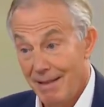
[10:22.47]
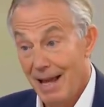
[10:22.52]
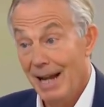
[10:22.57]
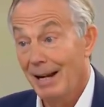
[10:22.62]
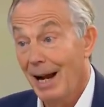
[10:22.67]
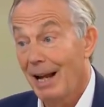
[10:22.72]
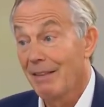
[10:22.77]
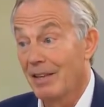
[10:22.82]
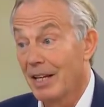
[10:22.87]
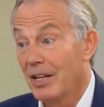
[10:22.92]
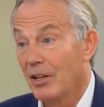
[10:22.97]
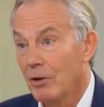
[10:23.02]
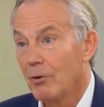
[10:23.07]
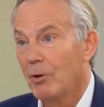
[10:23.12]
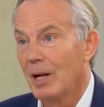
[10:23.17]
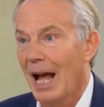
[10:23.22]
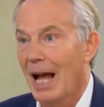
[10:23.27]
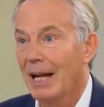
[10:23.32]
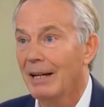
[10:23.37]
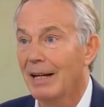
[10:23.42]
then I think
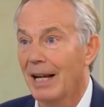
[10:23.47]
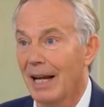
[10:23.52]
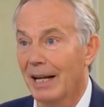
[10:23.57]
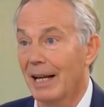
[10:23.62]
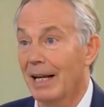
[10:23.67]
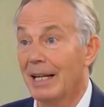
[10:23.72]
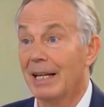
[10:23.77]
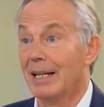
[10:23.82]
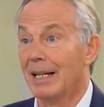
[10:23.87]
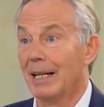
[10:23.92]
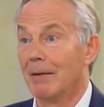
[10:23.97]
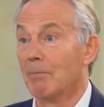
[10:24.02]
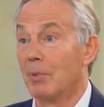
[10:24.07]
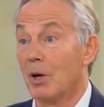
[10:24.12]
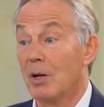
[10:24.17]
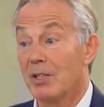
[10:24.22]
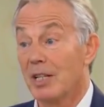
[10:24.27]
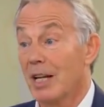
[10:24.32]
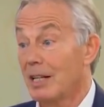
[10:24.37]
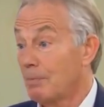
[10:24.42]
you can get a healing
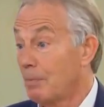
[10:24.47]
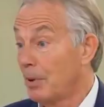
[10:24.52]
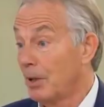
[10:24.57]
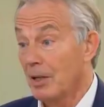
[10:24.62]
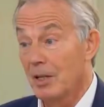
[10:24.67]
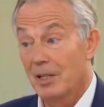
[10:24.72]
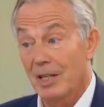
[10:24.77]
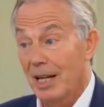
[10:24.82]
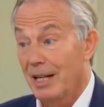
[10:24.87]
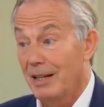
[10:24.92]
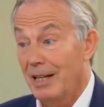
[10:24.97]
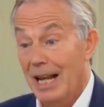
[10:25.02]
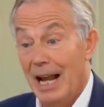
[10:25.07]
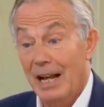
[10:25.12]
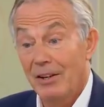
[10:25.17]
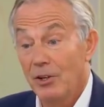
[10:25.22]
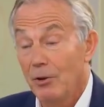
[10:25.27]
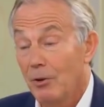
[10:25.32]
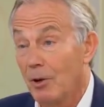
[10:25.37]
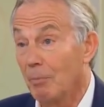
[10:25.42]
process, because in the
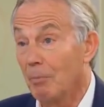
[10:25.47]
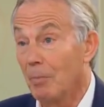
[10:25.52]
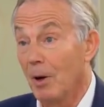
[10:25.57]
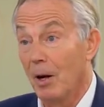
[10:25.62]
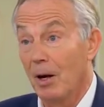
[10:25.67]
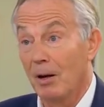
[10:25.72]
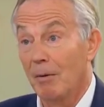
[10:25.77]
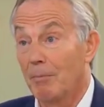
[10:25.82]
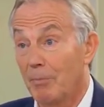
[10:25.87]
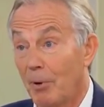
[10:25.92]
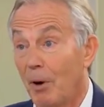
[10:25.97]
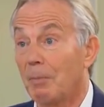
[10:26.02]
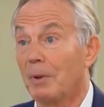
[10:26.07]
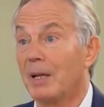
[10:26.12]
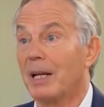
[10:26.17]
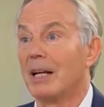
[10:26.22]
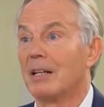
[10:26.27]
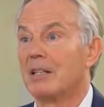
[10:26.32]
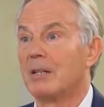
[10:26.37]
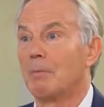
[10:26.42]
end you can
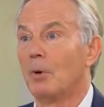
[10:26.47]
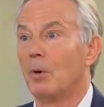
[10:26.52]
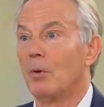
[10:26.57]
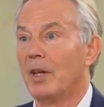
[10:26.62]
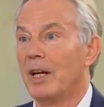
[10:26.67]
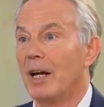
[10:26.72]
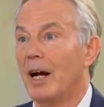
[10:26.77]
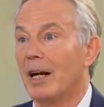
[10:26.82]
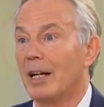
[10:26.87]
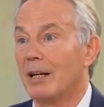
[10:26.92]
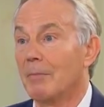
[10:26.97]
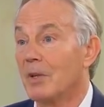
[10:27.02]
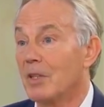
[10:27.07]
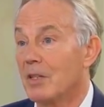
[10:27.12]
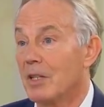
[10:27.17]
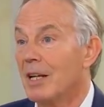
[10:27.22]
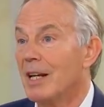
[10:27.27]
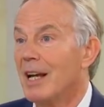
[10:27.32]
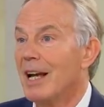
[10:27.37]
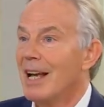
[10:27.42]
properly explore the
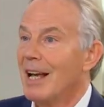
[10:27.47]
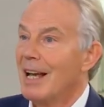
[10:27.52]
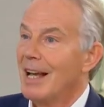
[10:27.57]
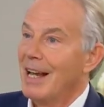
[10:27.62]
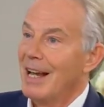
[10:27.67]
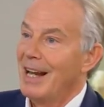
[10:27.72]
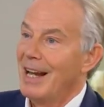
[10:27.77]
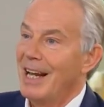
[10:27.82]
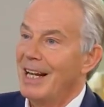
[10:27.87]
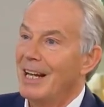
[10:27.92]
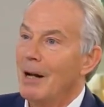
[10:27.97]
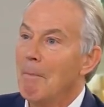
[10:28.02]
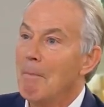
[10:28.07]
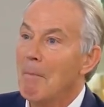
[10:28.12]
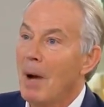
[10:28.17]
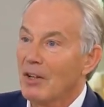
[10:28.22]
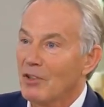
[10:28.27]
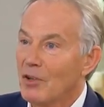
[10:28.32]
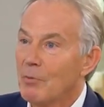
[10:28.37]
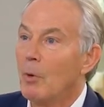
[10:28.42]
arguments in
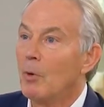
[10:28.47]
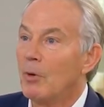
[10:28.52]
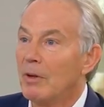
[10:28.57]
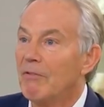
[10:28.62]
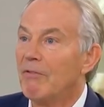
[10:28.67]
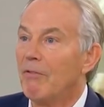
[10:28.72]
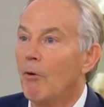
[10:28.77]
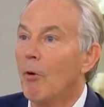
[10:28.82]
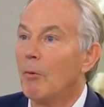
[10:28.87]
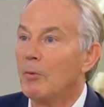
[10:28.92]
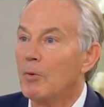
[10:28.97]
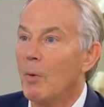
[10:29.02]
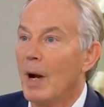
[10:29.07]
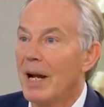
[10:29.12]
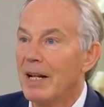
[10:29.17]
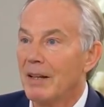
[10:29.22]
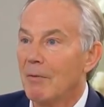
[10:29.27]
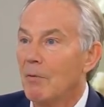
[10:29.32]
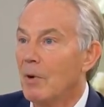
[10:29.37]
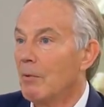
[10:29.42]
a much more informed
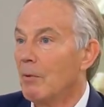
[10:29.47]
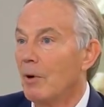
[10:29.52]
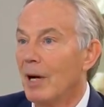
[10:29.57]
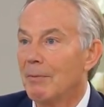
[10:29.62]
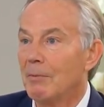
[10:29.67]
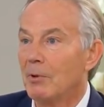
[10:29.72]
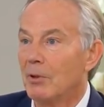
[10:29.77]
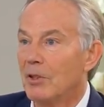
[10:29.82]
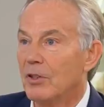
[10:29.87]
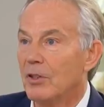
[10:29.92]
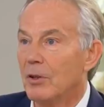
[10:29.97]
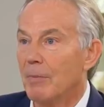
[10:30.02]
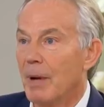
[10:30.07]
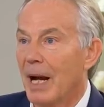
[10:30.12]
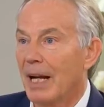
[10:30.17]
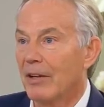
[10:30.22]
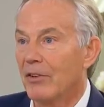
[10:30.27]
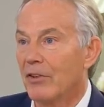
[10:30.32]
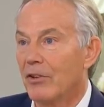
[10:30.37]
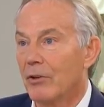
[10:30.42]
way than we were able to do
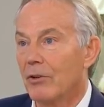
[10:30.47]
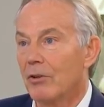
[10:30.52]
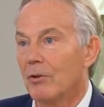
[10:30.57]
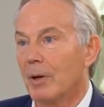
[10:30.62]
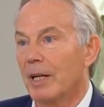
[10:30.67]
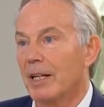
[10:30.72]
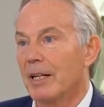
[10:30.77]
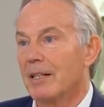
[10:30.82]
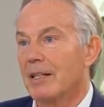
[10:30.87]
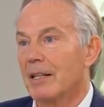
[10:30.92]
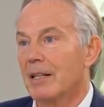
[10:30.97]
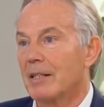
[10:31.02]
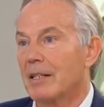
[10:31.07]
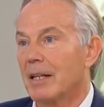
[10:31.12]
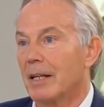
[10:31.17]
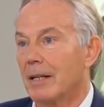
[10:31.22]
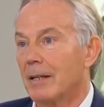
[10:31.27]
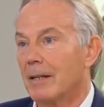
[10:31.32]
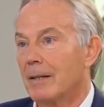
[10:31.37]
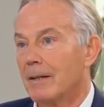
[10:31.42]
back in June 2016.